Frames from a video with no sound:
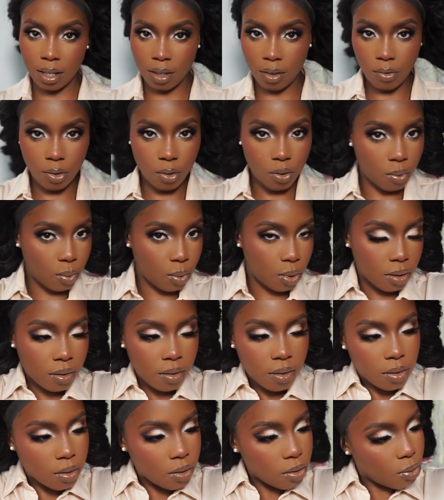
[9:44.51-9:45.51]
If you've
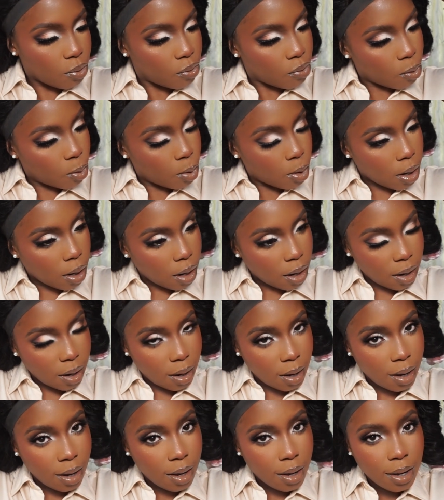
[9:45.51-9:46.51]
watched Euphoria,
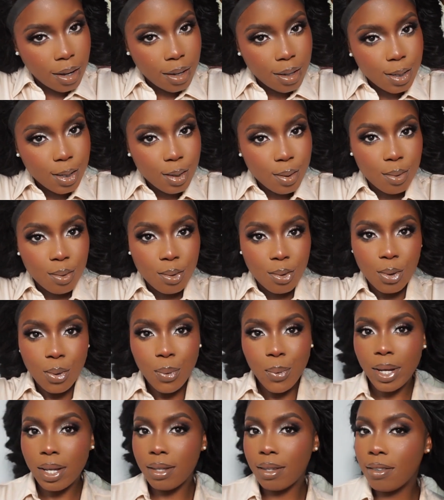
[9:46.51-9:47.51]
you'll know
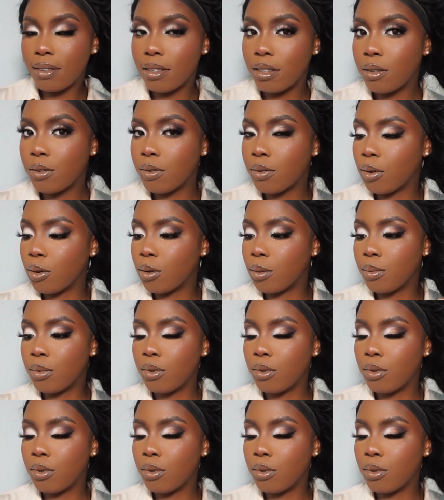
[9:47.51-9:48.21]
where this is from.